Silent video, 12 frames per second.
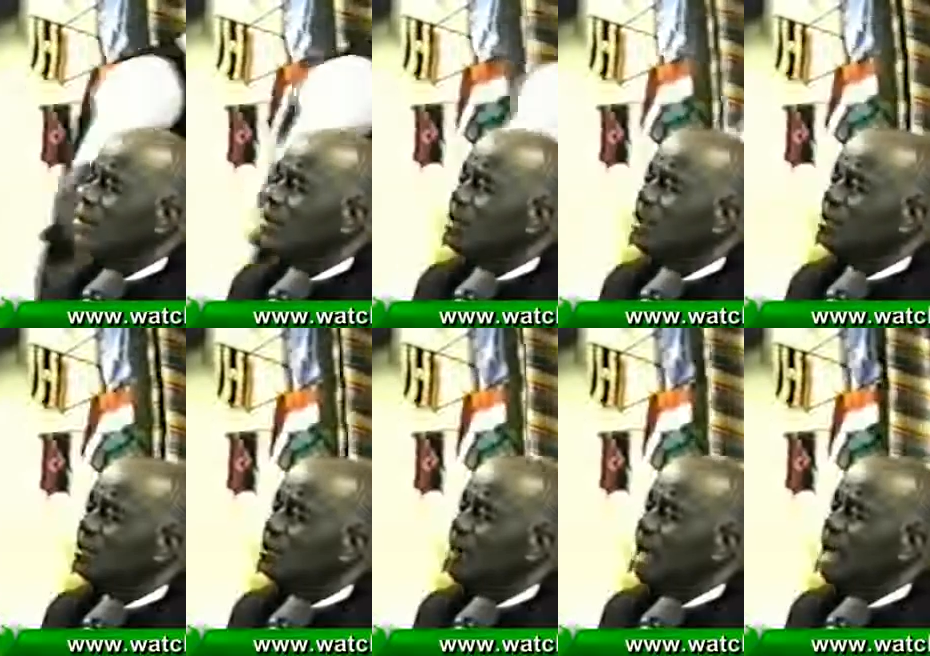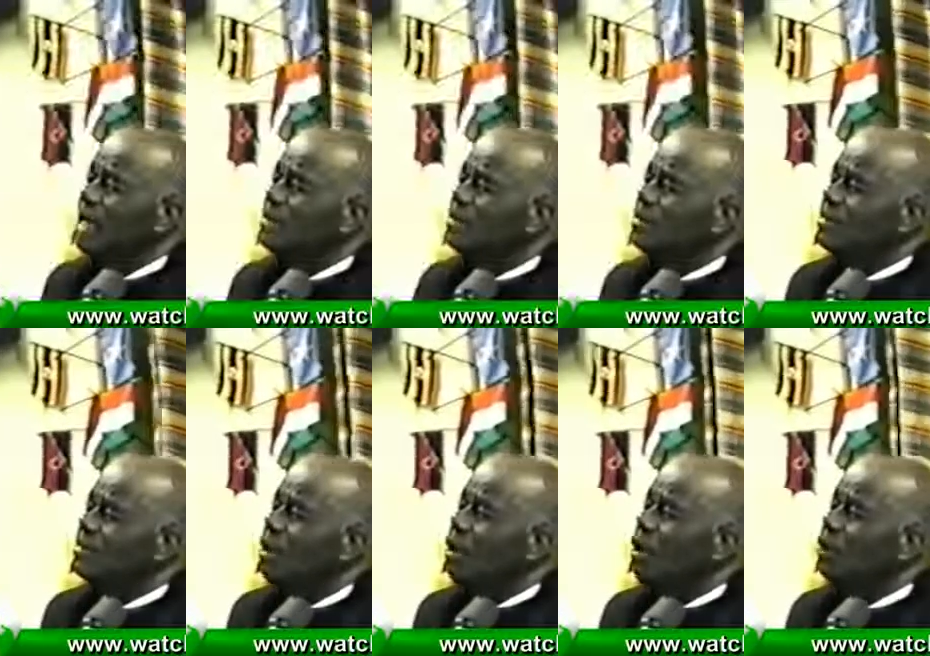Because the past is
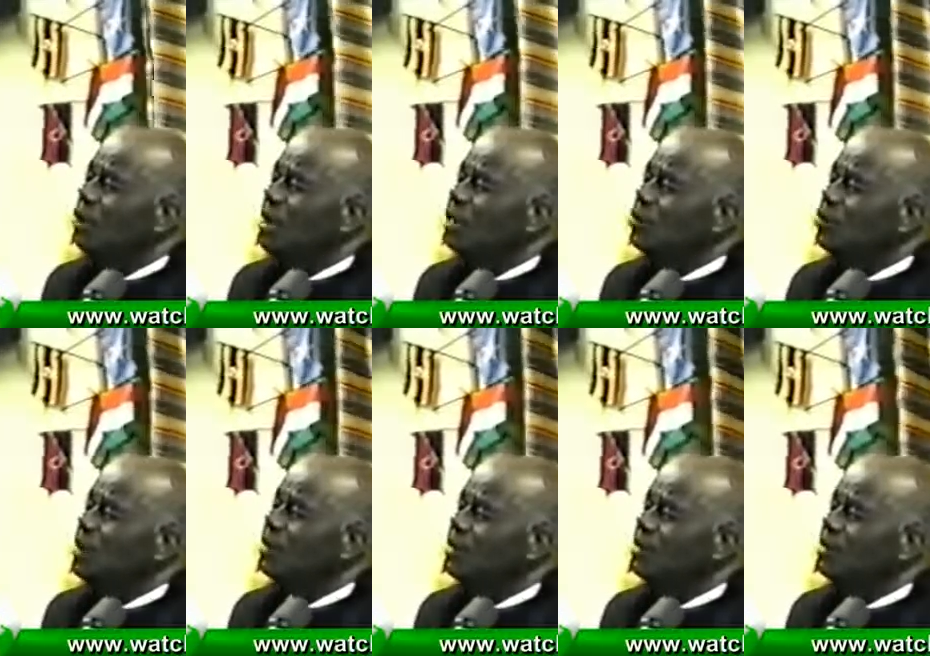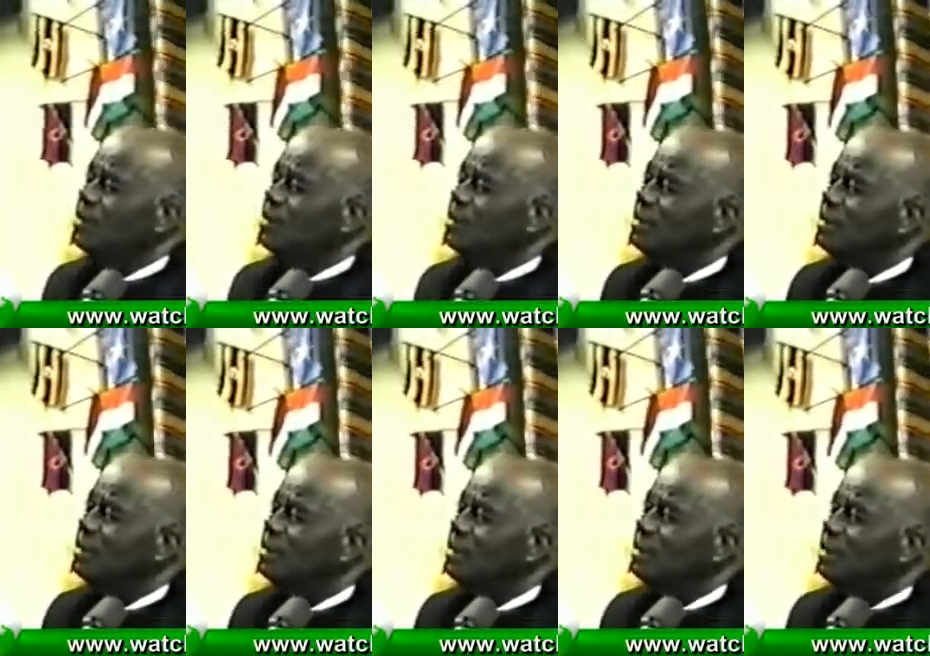always with us.
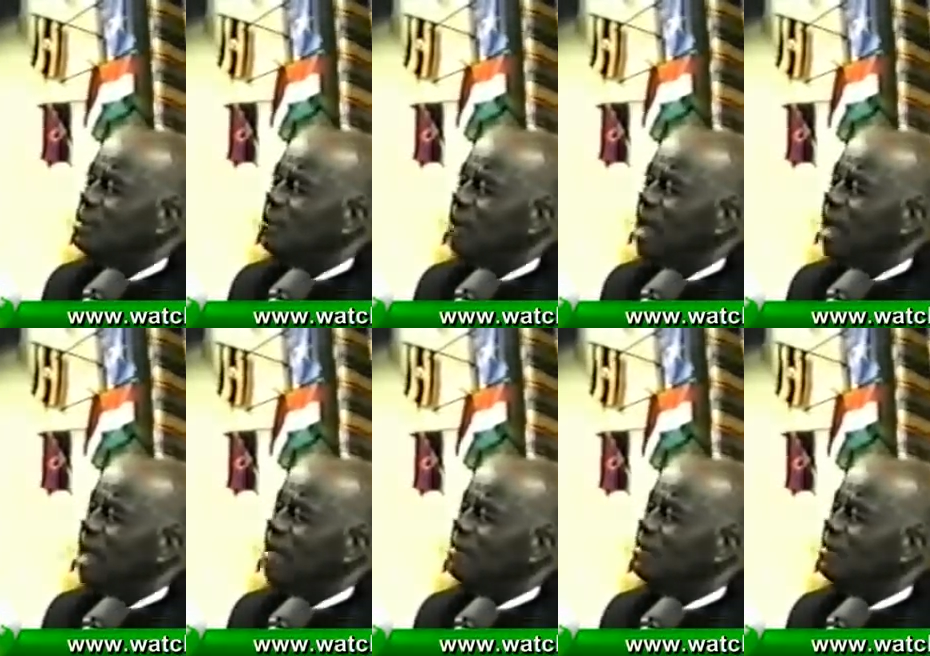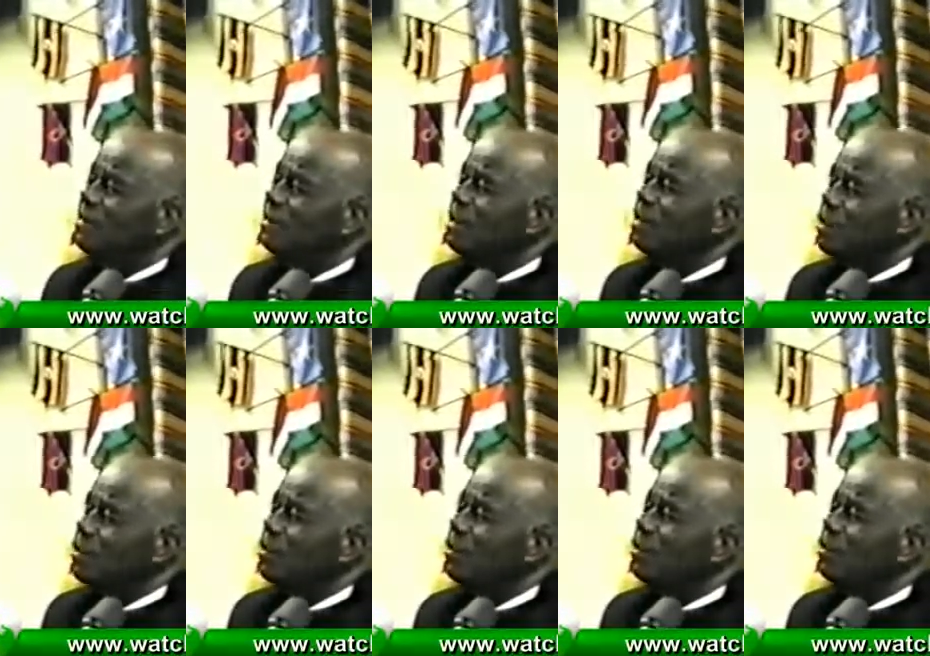The past
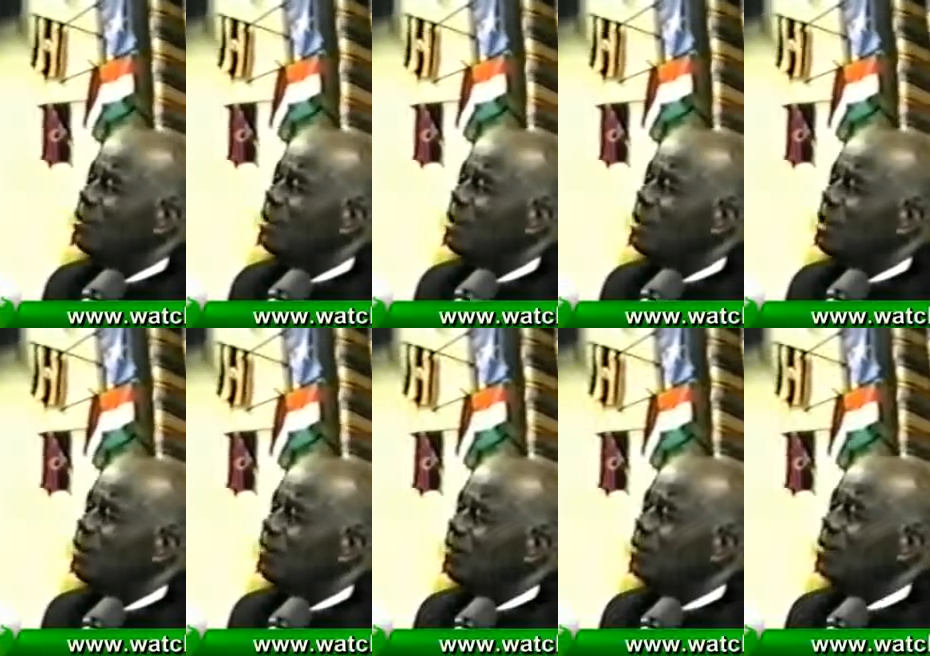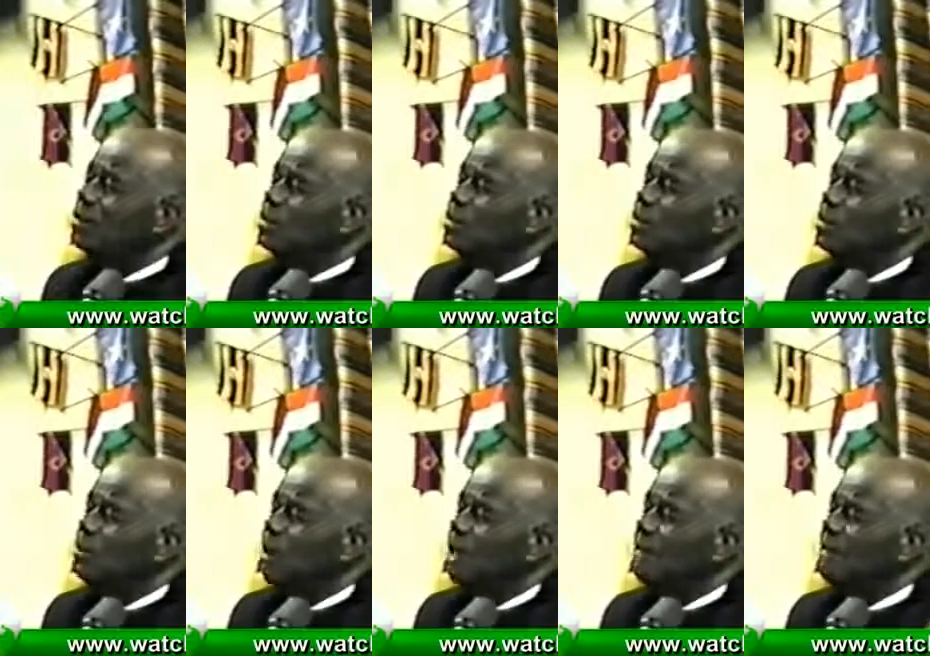influences the
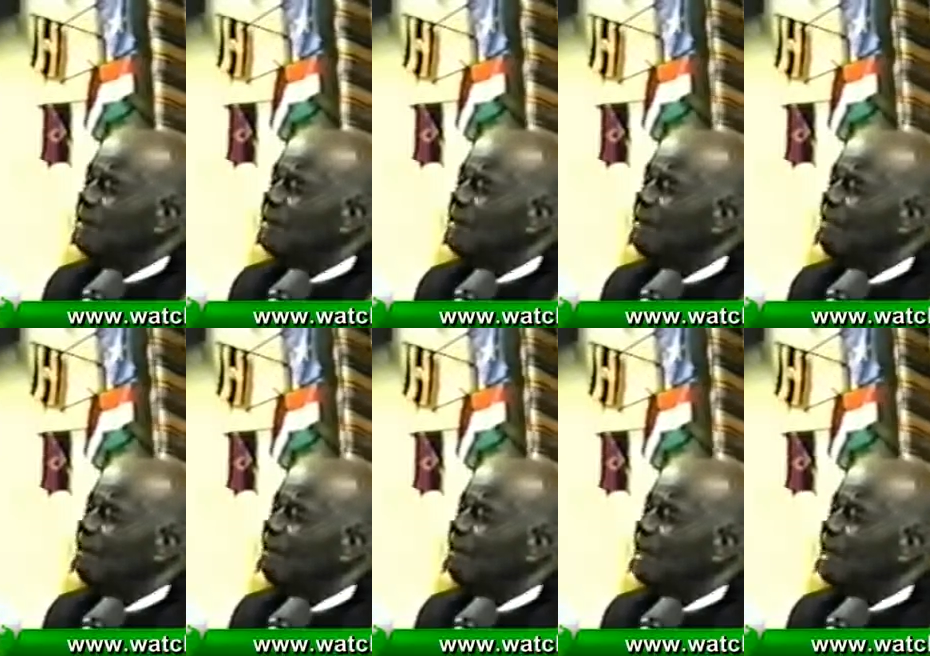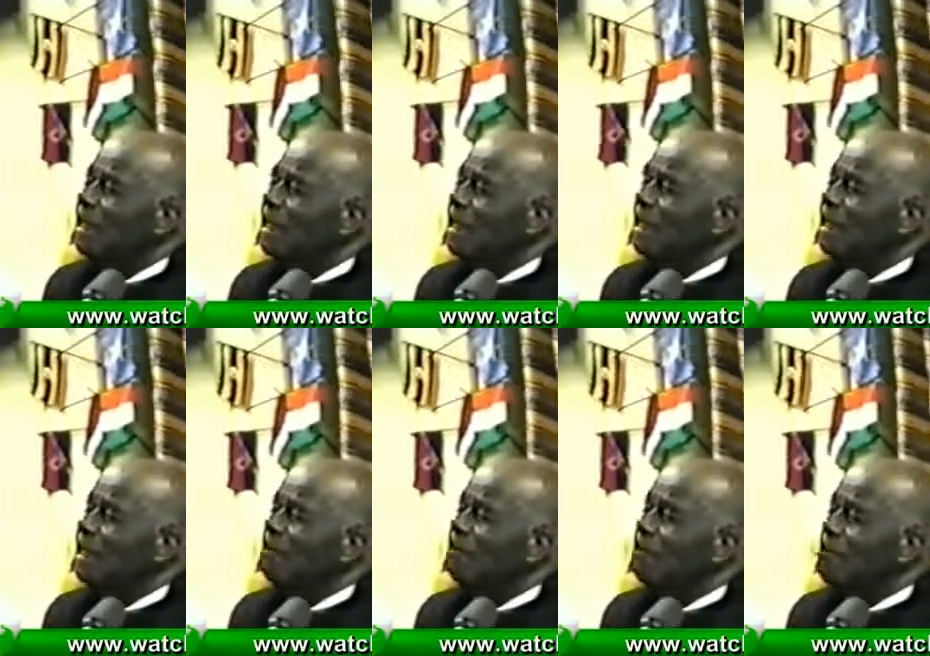present.
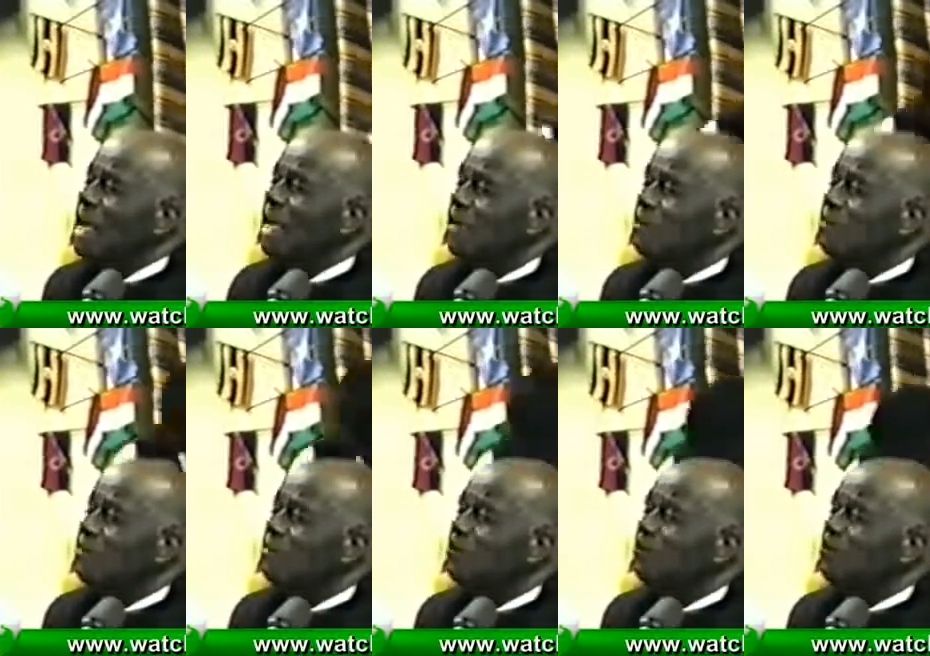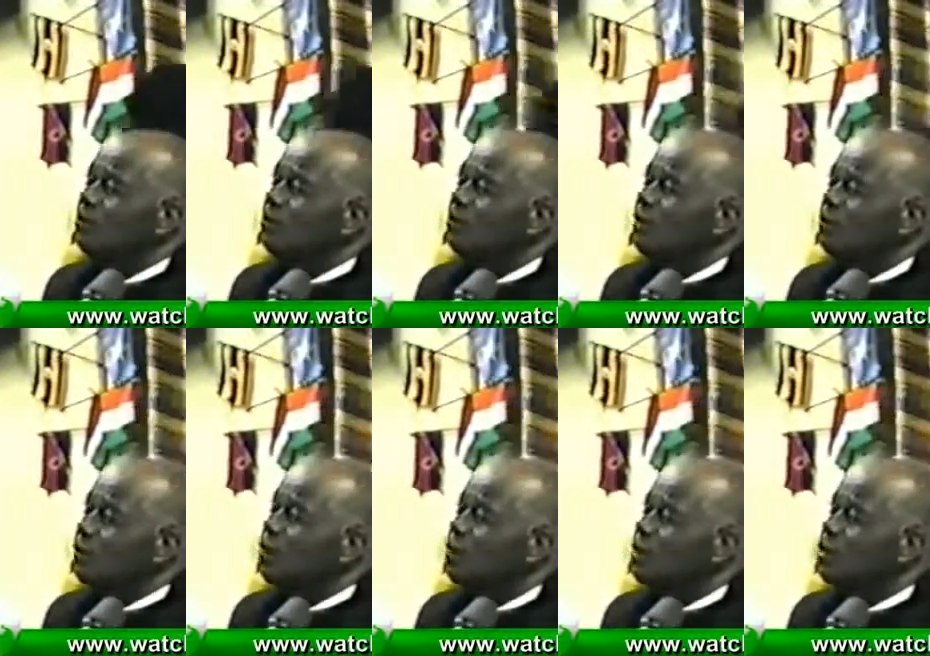It makes the
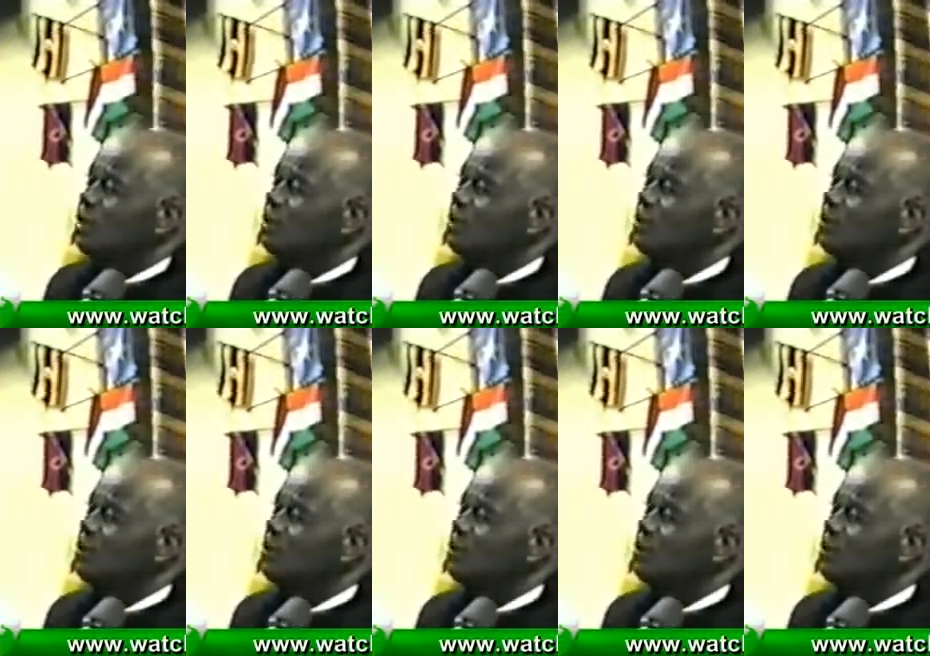future.